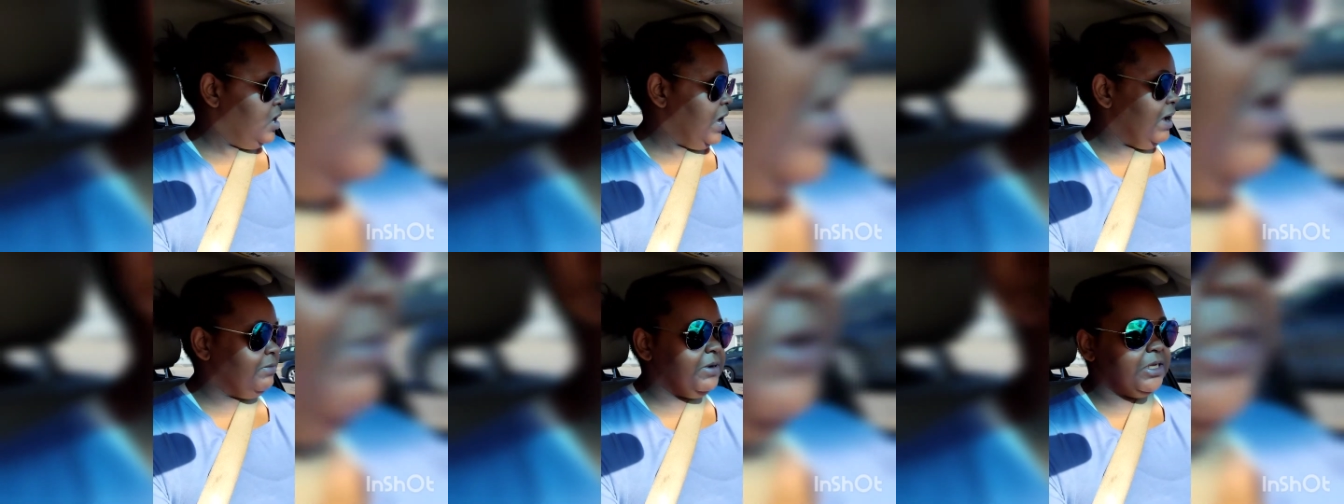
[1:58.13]

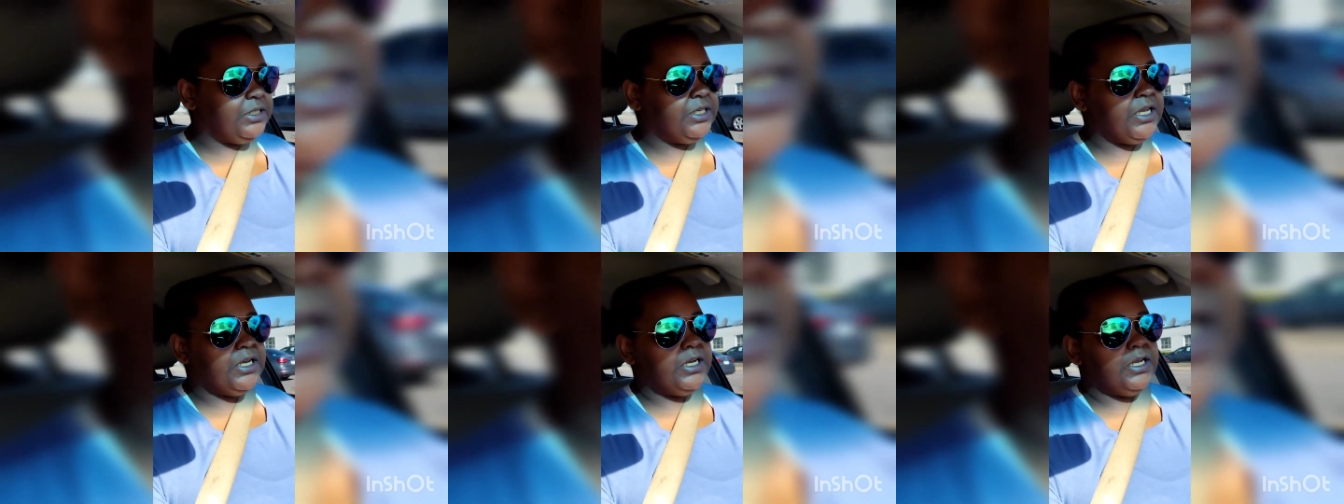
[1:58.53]
I'm not
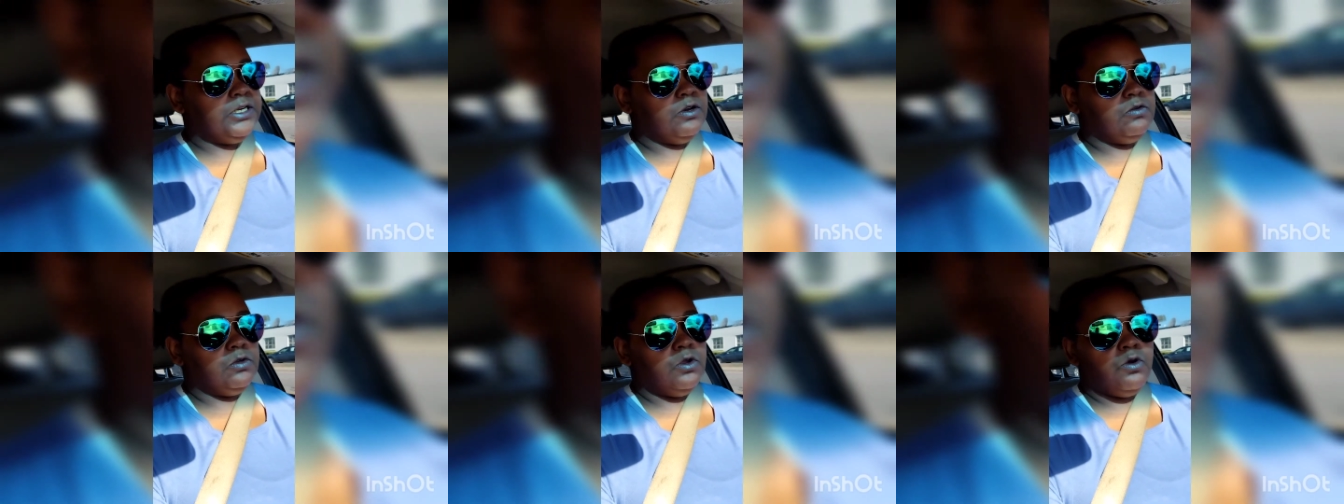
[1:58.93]
saying they
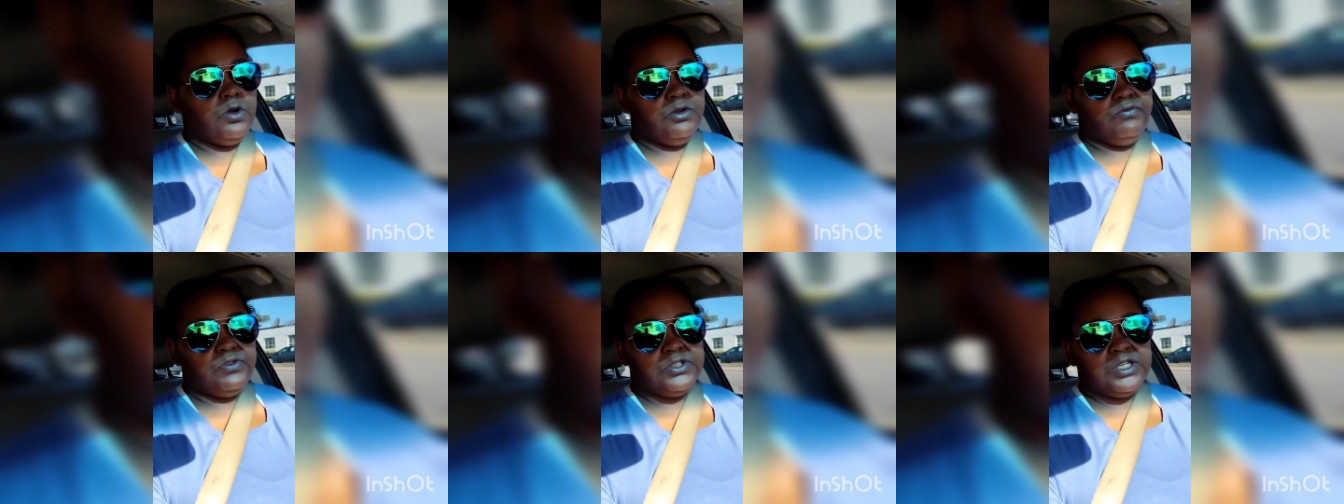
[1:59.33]
no
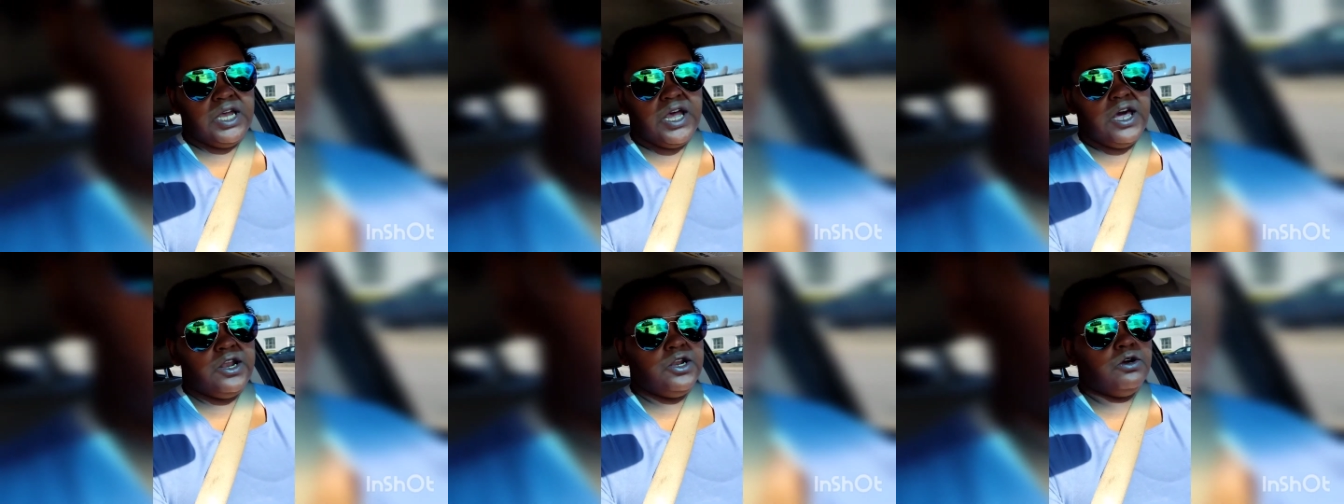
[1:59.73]
Louis
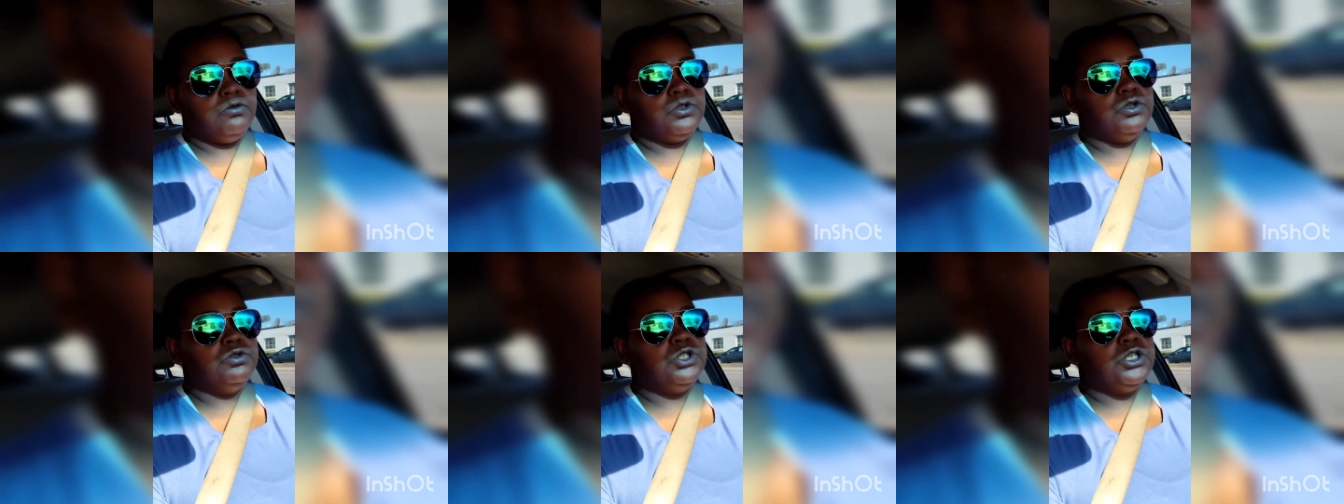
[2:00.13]
Vuitton, no
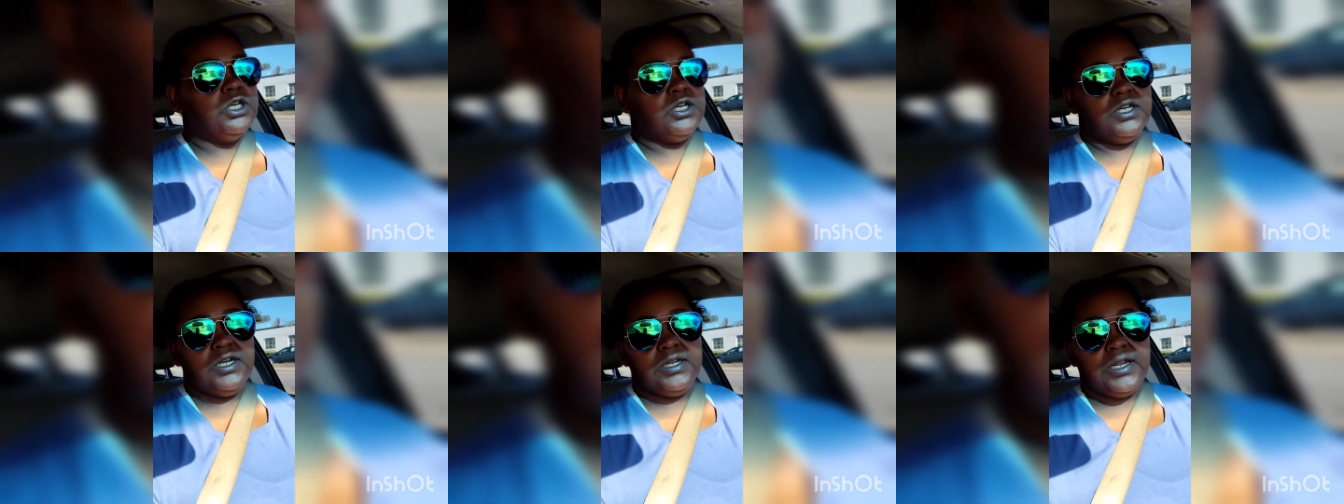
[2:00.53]
Gucci or
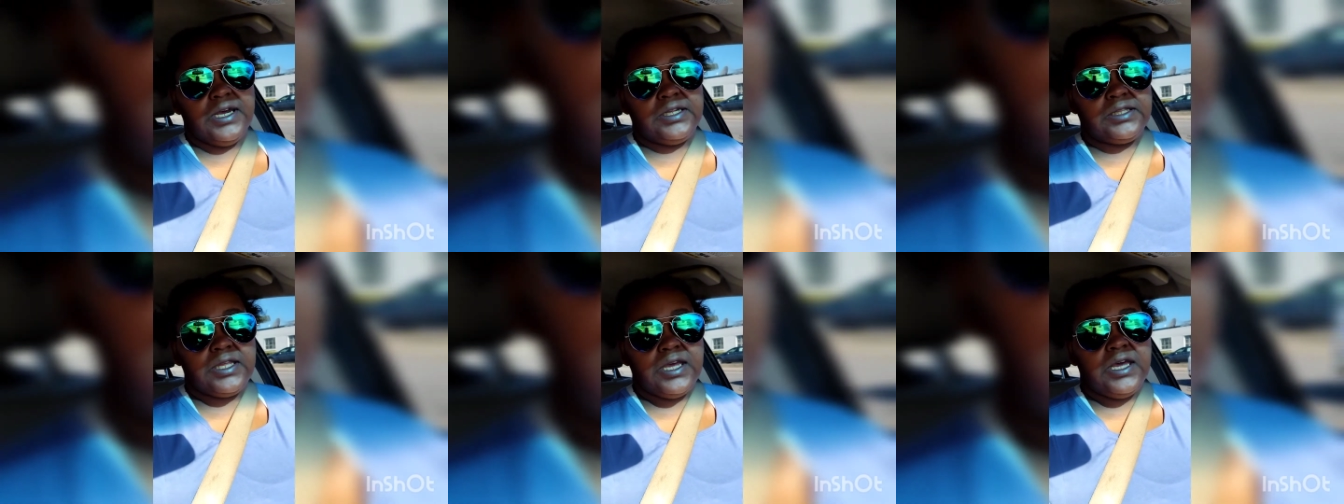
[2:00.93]
nothing
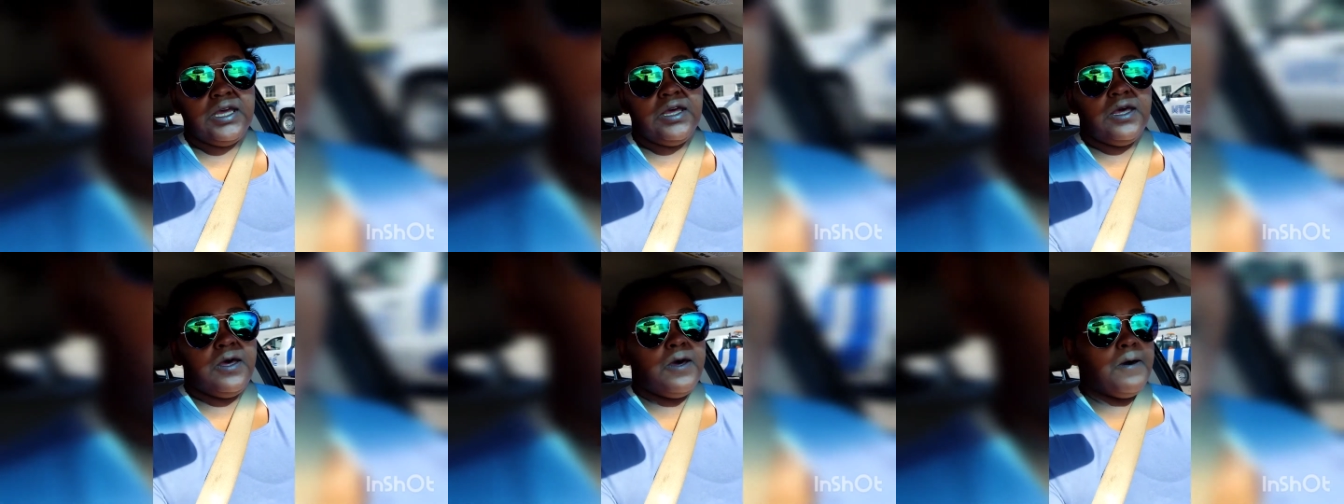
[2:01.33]
like that,
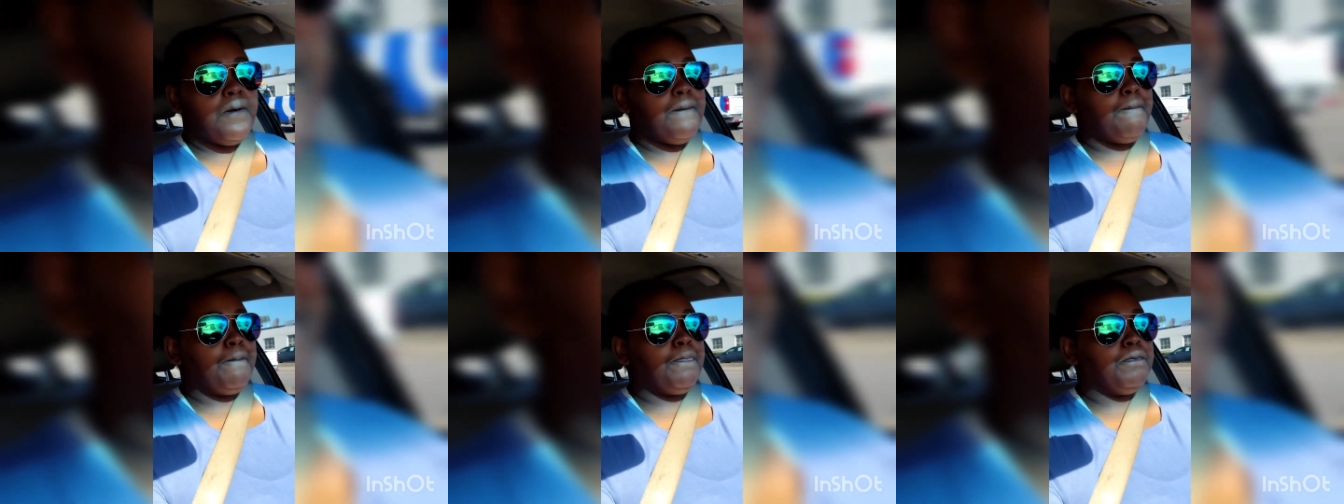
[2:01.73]

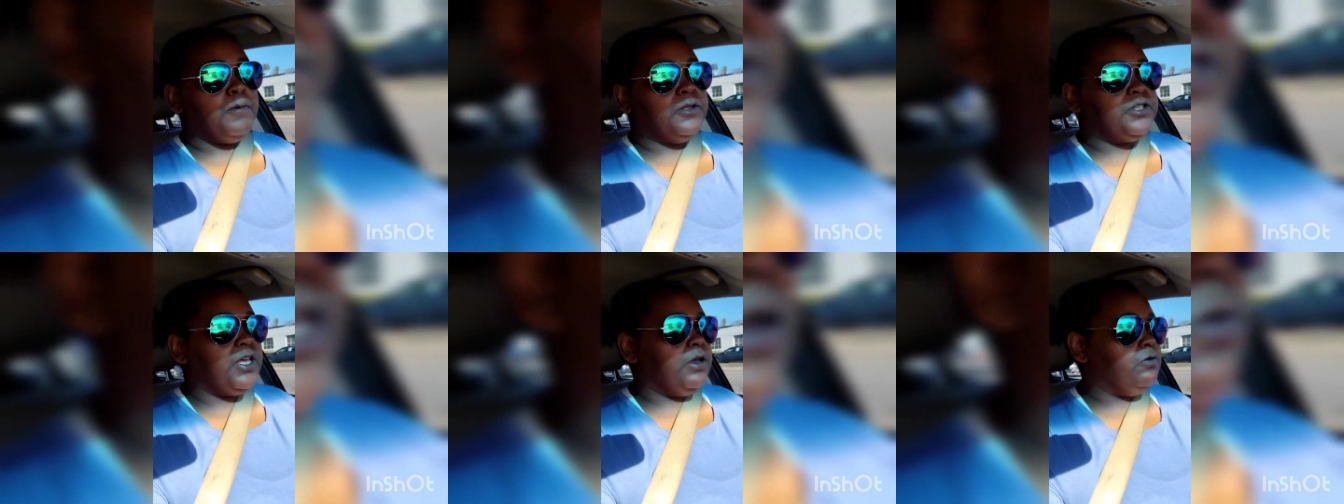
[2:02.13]

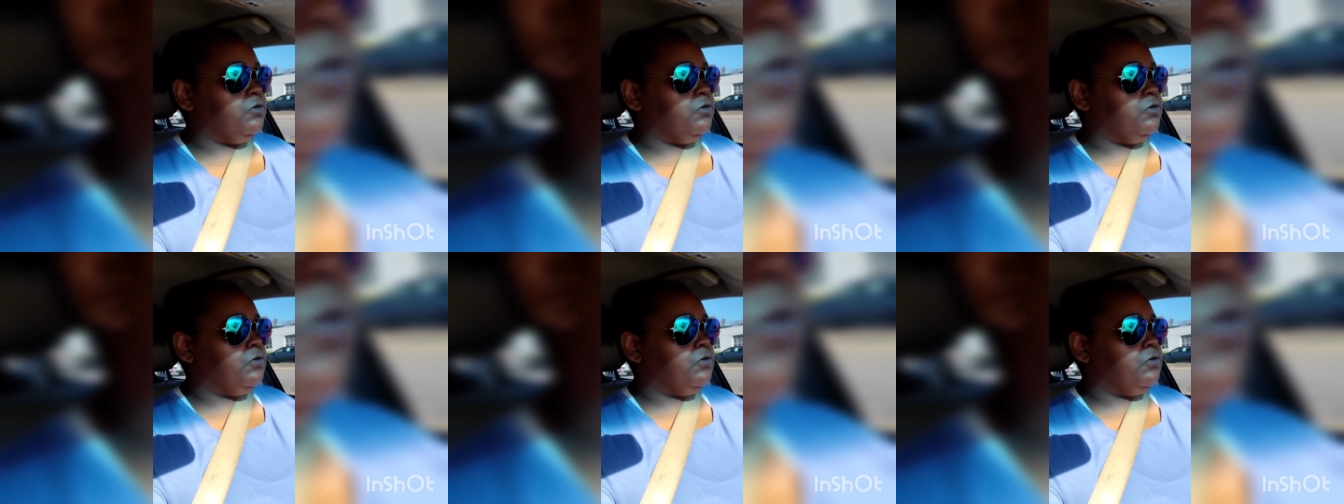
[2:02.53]
but they